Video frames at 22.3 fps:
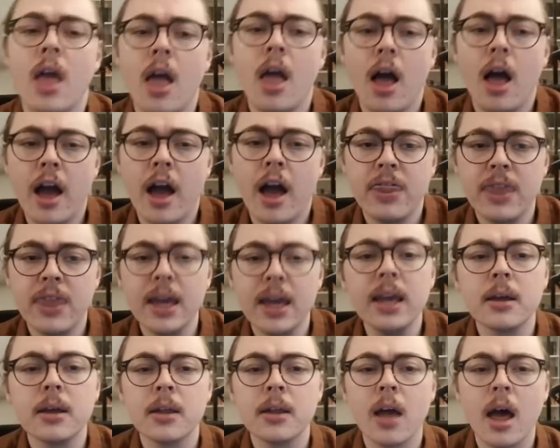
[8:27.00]
I
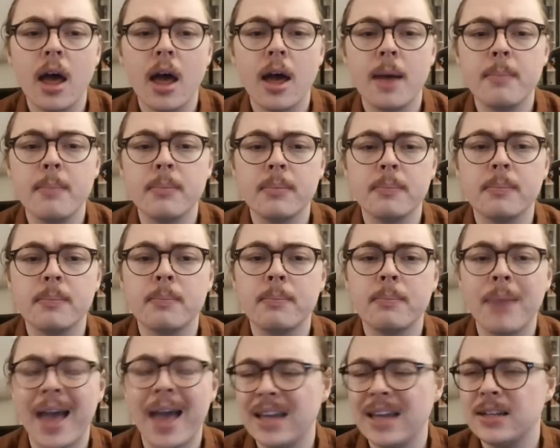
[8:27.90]
think
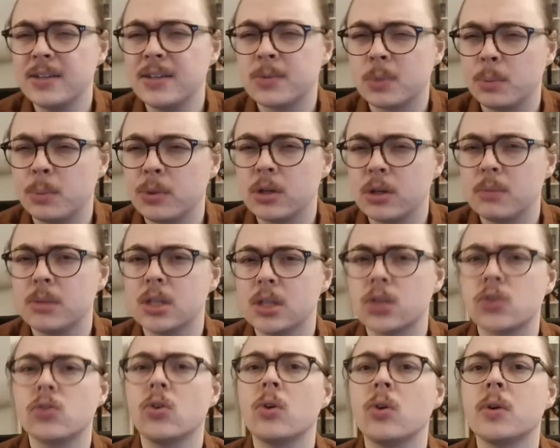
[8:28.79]
Pen is probably going to be the
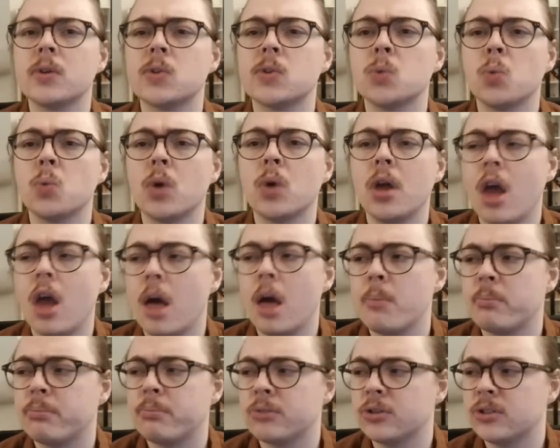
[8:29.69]
strongest one.
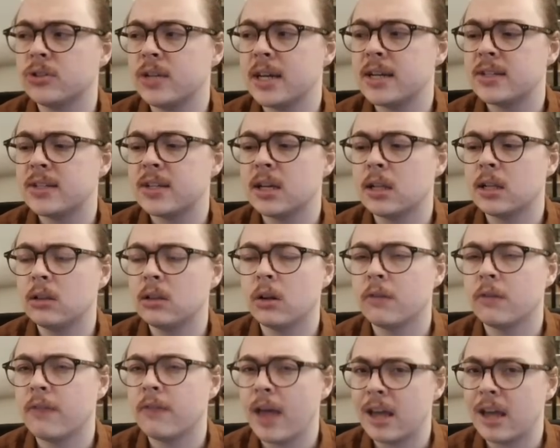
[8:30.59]
I'm predicting a lot
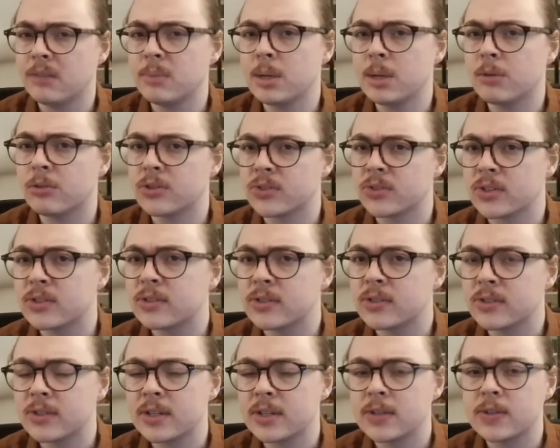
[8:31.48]
of enemy
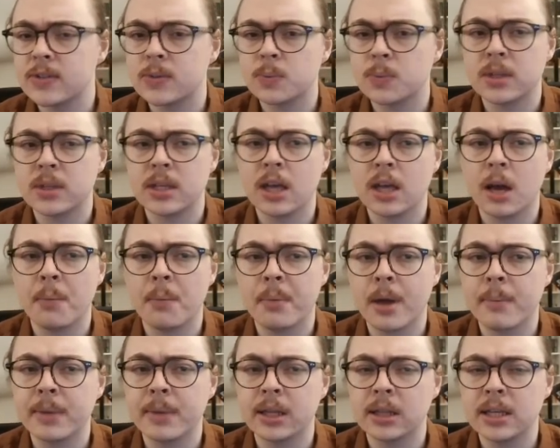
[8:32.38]
resistances with the
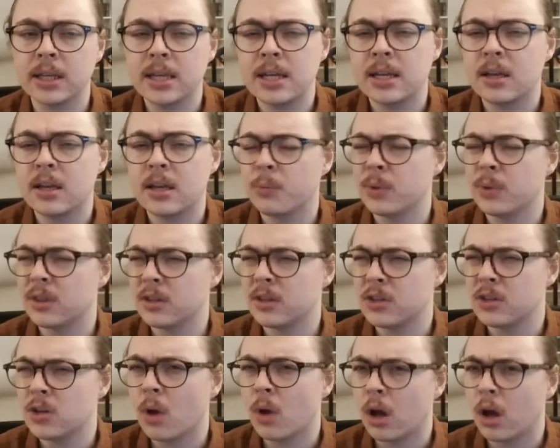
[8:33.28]
upcoming league, with the
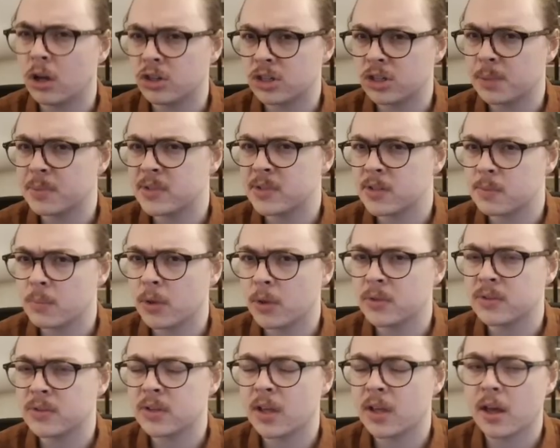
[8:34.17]
new Arch Nemesis
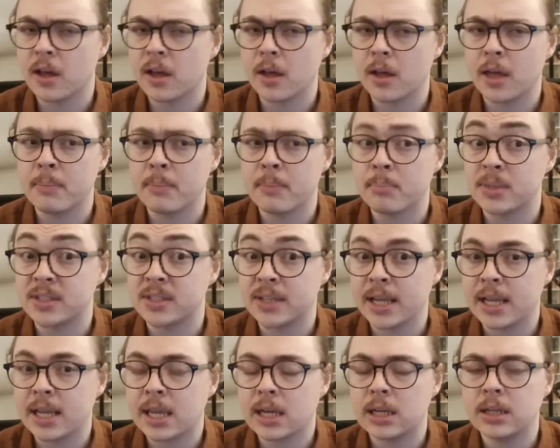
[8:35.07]
mods in
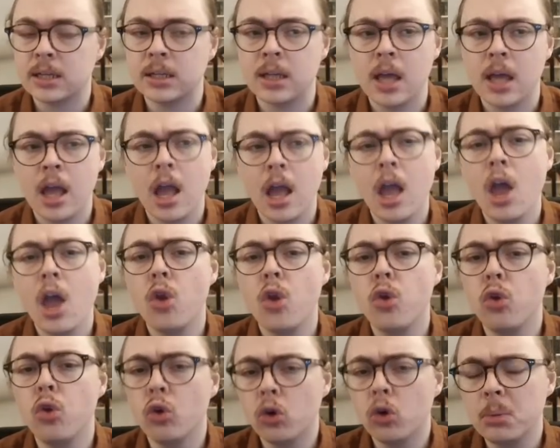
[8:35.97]
particular.
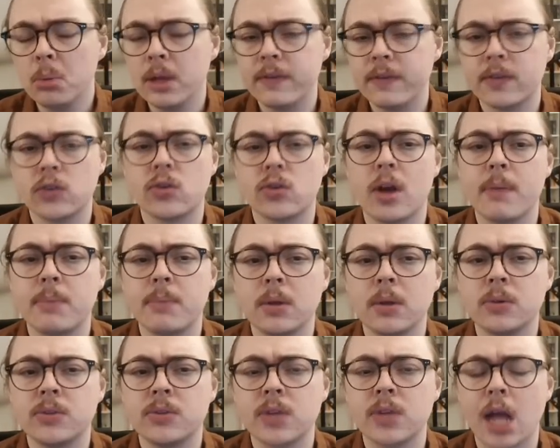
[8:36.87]
Normally for trap
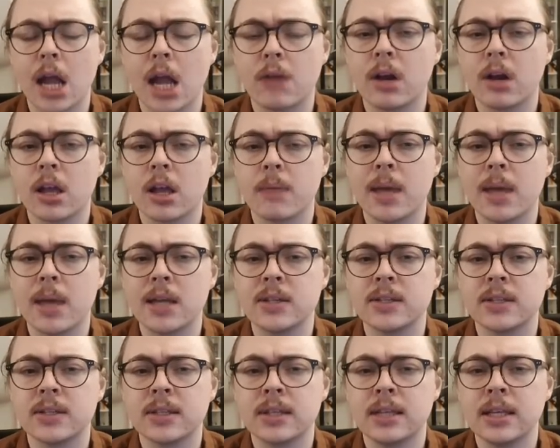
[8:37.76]
builds, I
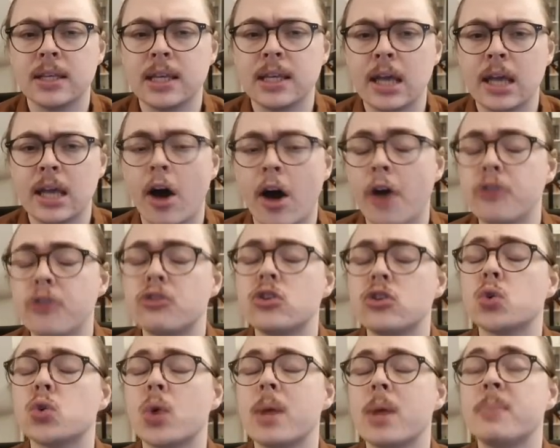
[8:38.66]
recommend the
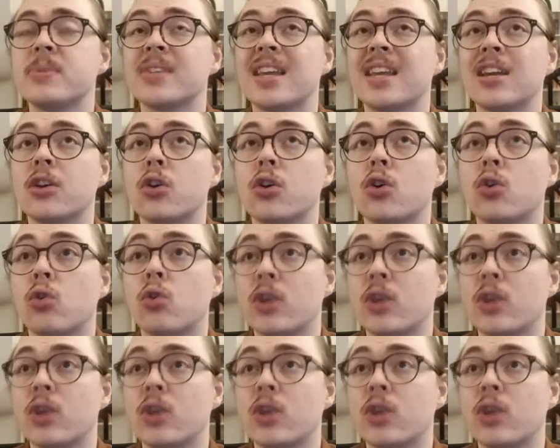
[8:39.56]
120% crit